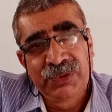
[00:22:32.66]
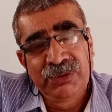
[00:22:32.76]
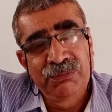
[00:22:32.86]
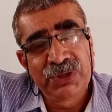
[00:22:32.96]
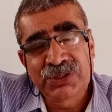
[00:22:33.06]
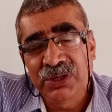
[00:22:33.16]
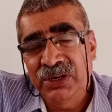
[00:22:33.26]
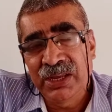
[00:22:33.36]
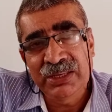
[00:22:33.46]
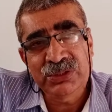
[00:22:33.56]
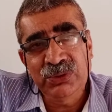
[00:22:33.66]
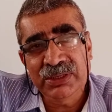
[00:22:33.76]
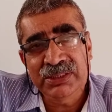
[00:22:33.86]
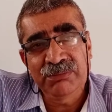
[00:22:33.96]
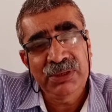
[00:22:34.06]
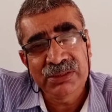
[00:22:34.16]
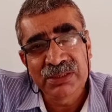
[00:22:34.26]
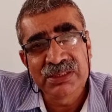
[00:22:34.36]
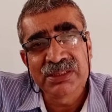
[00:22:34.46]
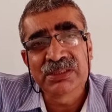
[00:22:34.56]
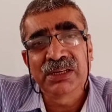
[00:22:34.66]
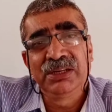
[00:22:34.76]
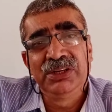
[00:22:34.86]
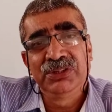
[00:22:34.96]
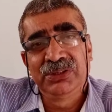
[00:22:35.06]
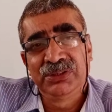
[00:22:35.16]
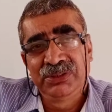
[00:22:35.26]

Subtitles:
President has to accept, but this is the condition.